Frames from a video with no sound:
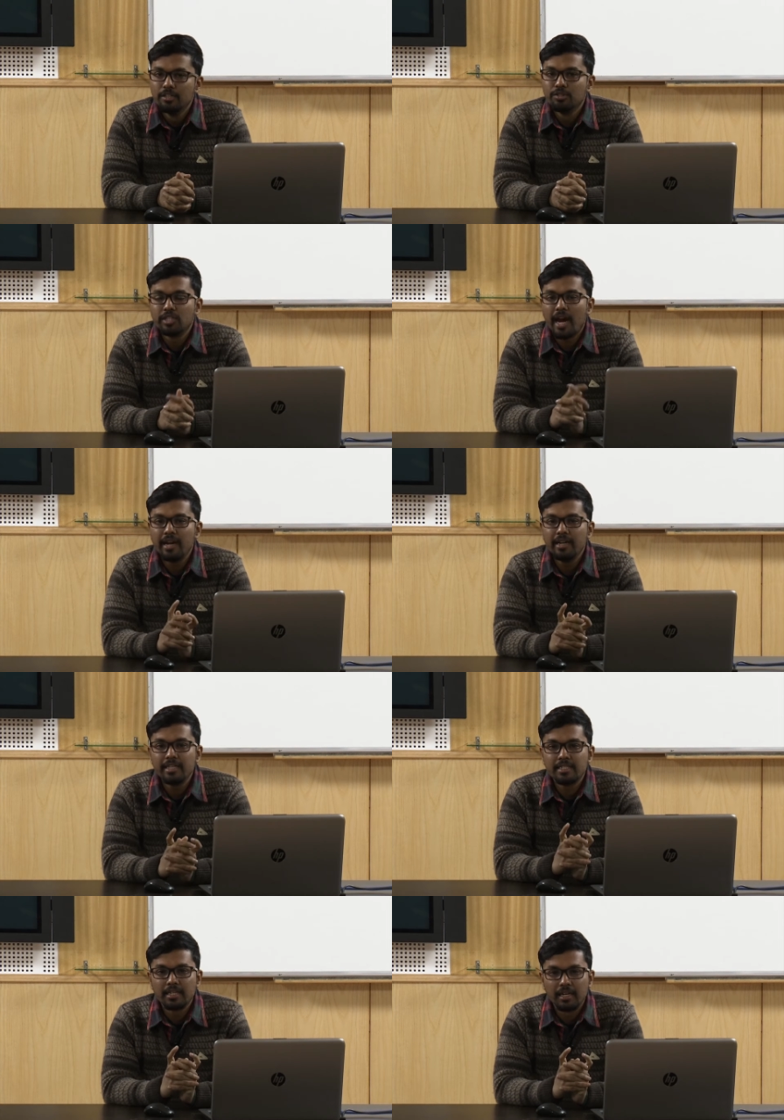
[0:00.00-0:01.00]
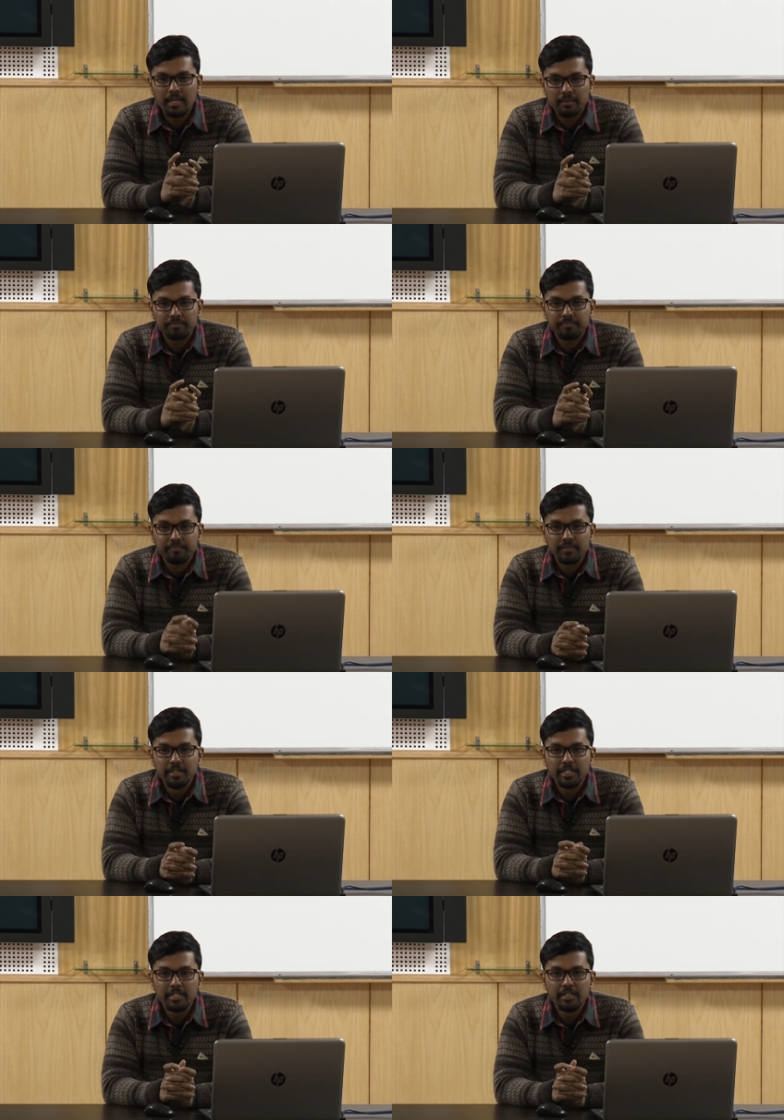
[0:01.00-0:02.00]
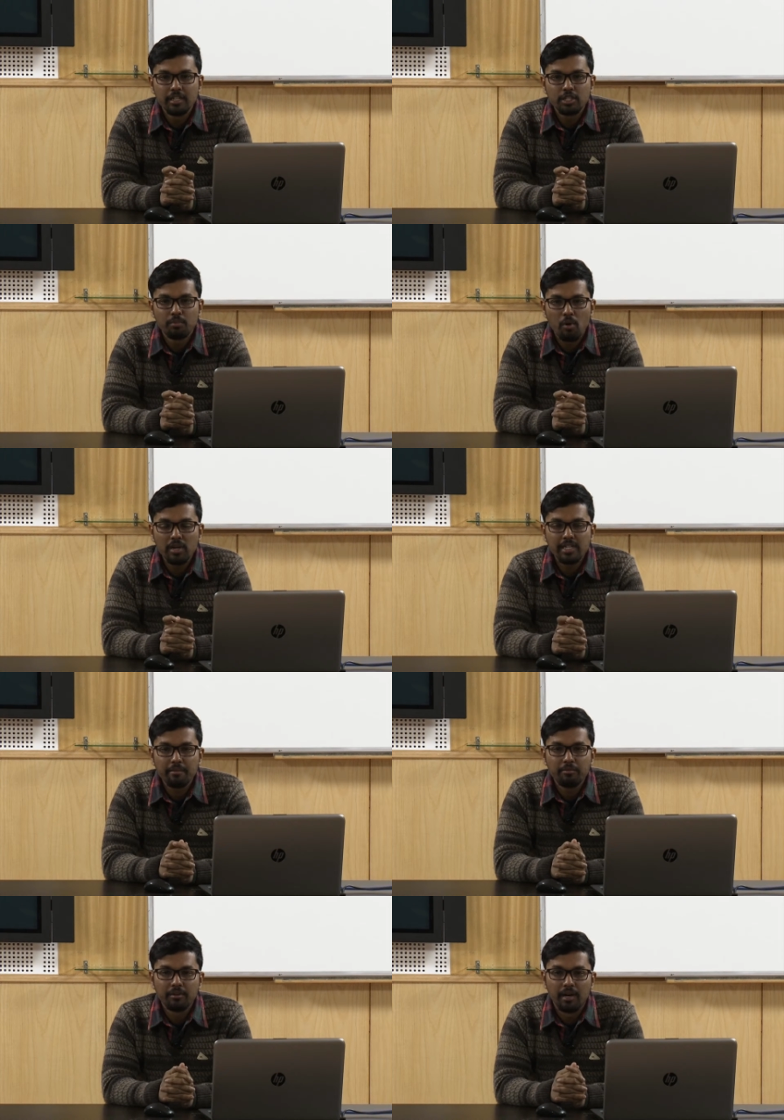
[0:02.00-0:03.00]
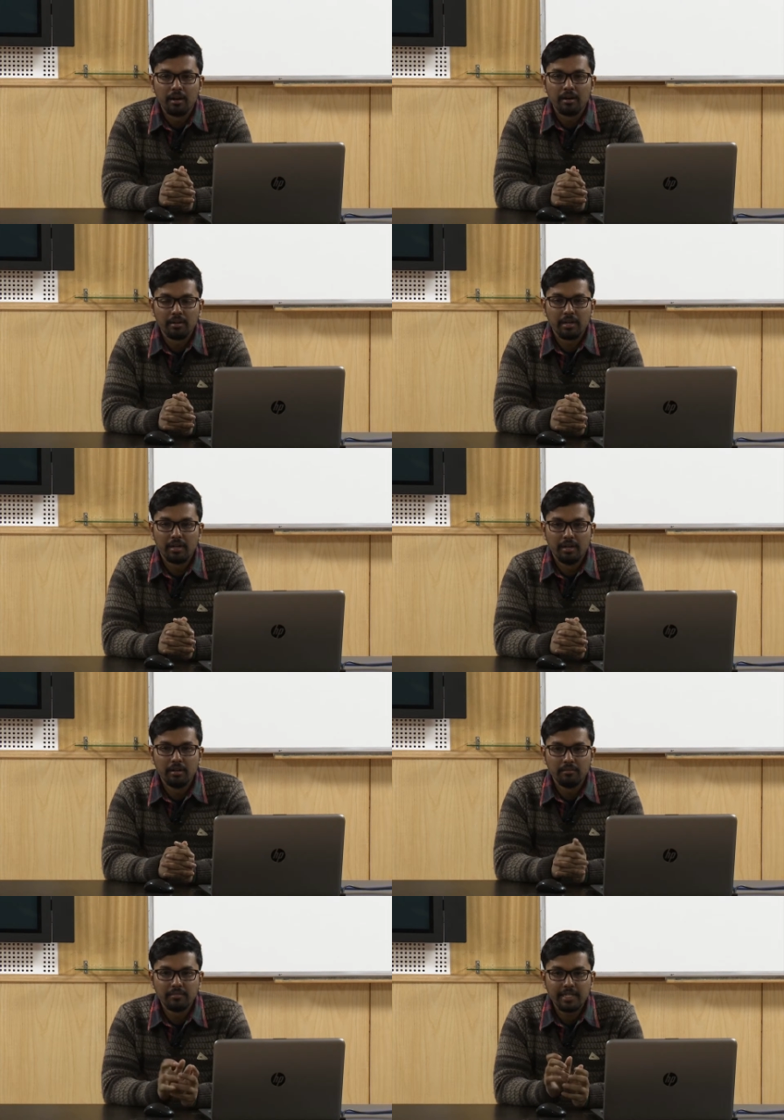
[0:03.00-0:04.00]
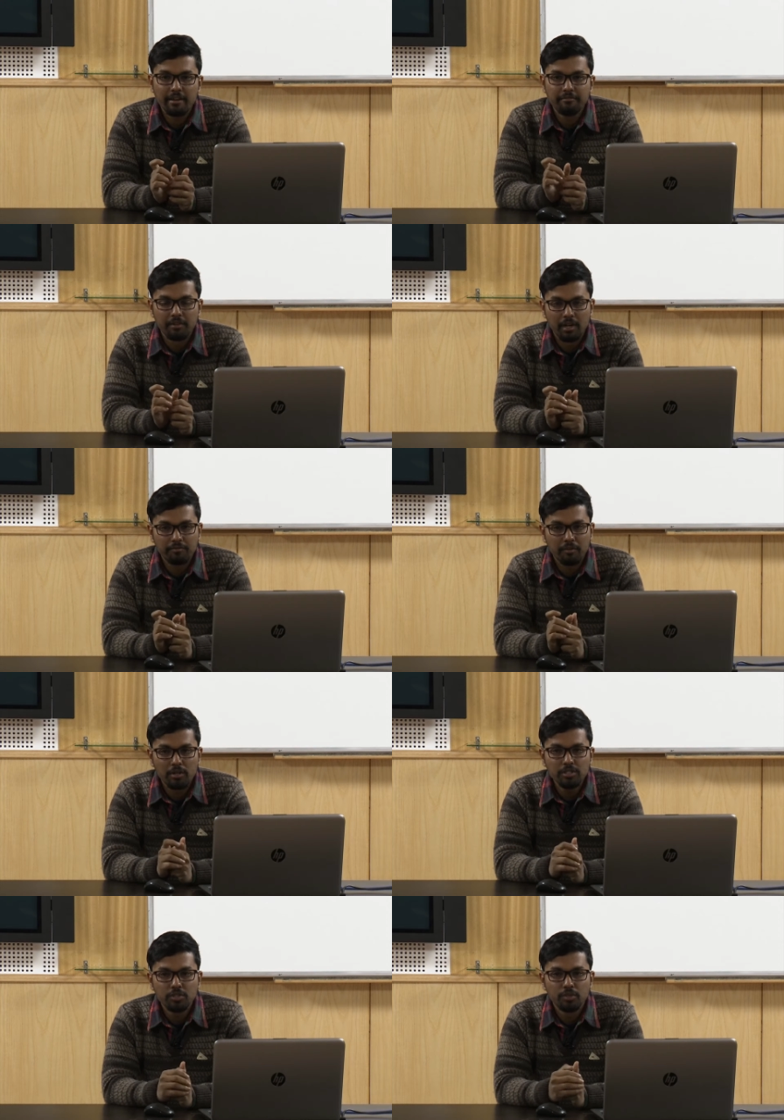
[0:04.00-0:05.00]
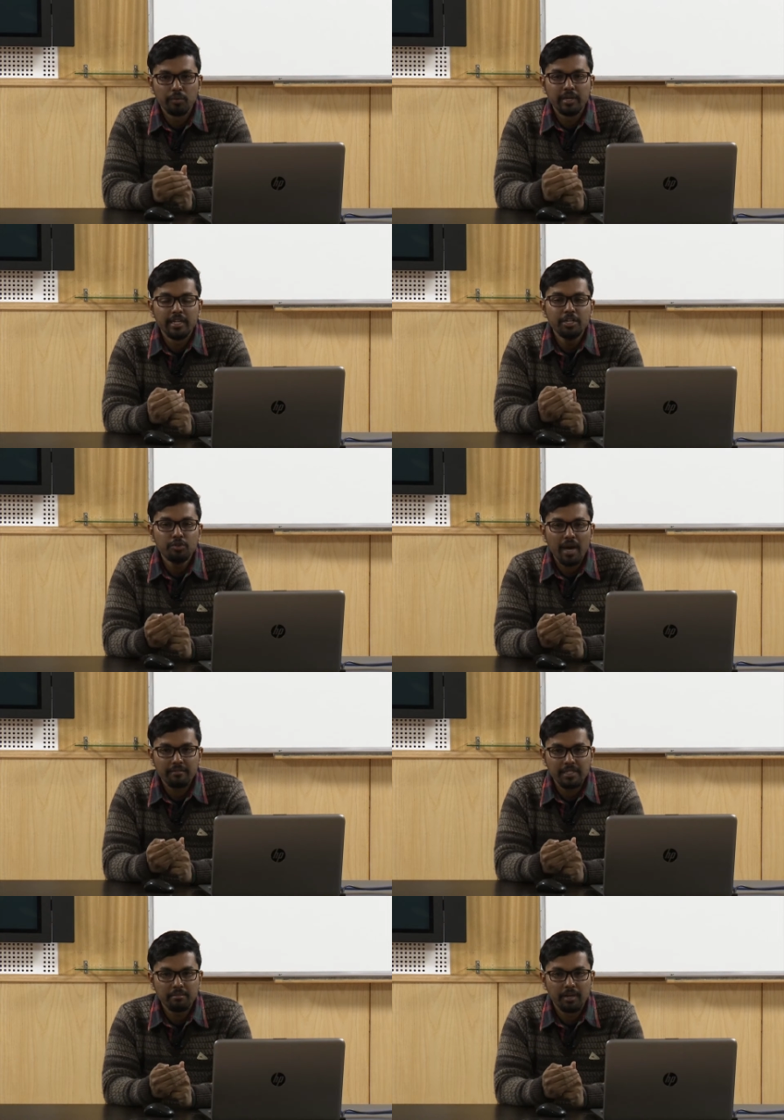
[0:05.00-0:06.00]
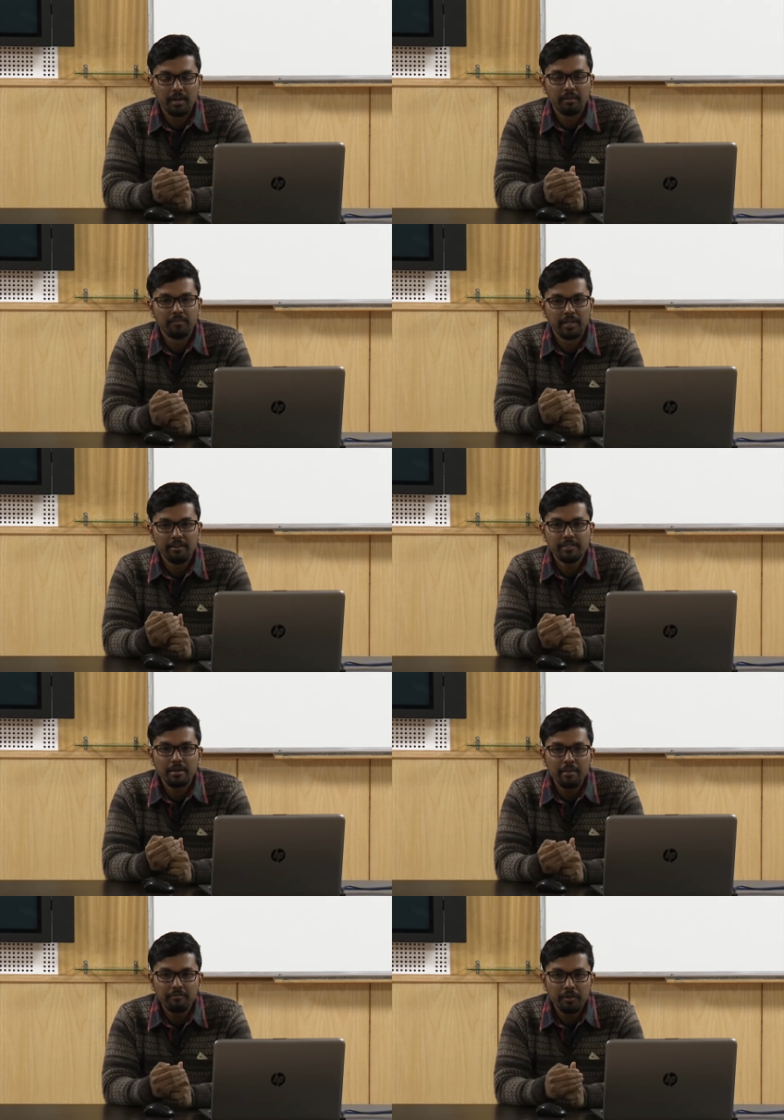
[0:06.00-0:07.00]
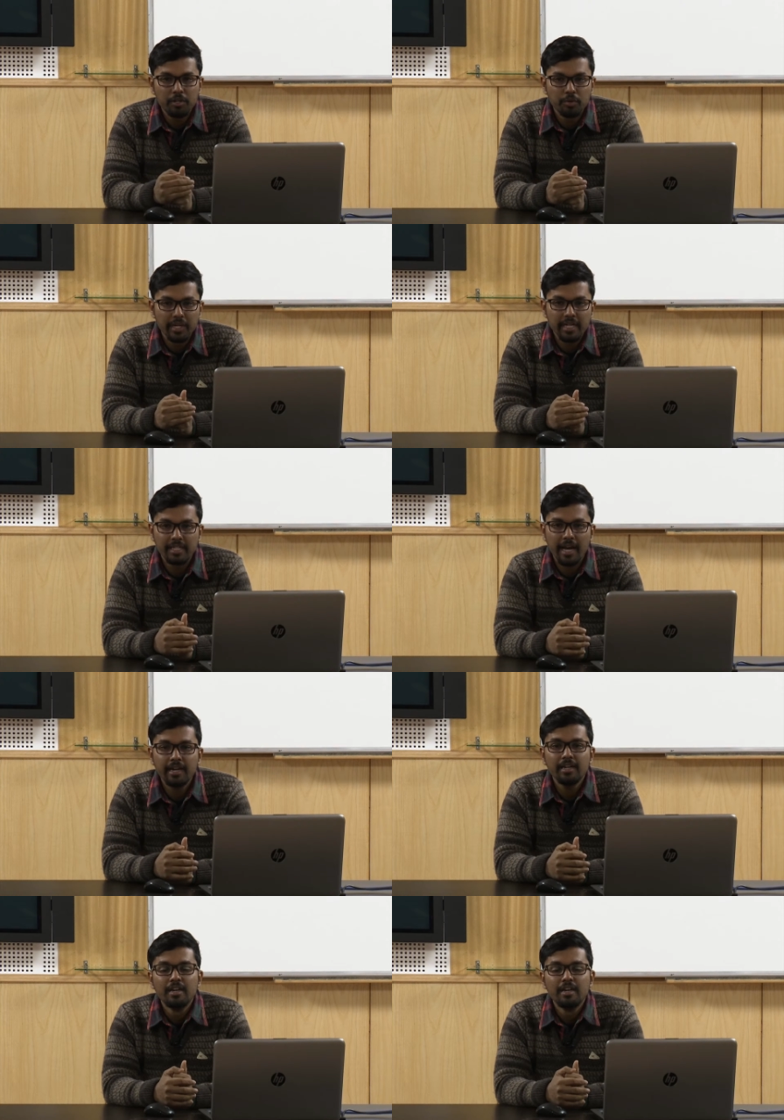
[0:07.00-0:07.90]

So child is written in a small type fonts, so we need to have some give some effort to read that,